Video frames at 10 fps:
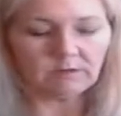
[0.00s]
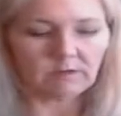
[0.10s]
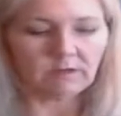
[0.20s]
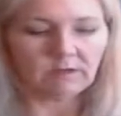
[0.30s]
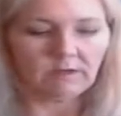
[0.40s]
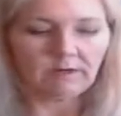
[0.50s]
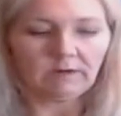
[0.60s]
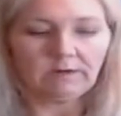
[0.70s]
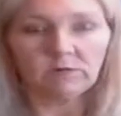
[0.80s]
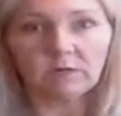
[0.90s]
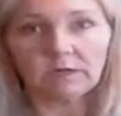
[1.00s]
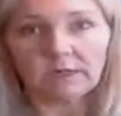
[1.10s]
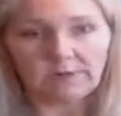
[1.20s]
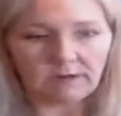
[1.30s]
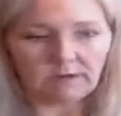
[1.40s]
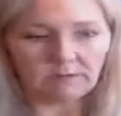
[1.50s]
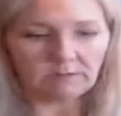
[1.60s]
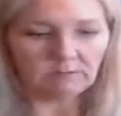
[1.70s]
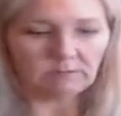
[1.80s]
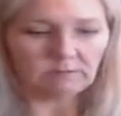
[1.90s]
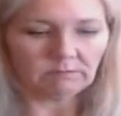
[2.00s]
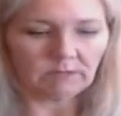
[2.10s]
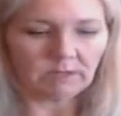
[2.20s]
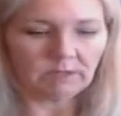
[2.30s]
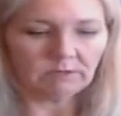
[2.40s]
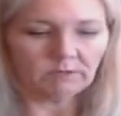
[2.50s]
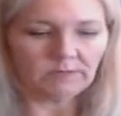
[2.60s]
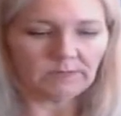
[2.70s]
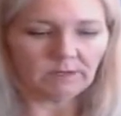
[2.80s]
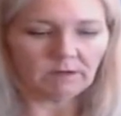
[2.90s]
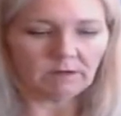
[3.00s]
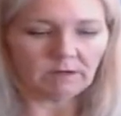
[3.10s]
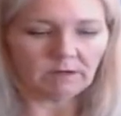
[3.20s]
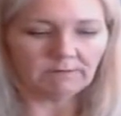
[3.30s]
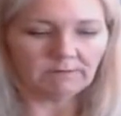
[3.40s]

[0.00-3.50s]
I don't have to worry about colors being off.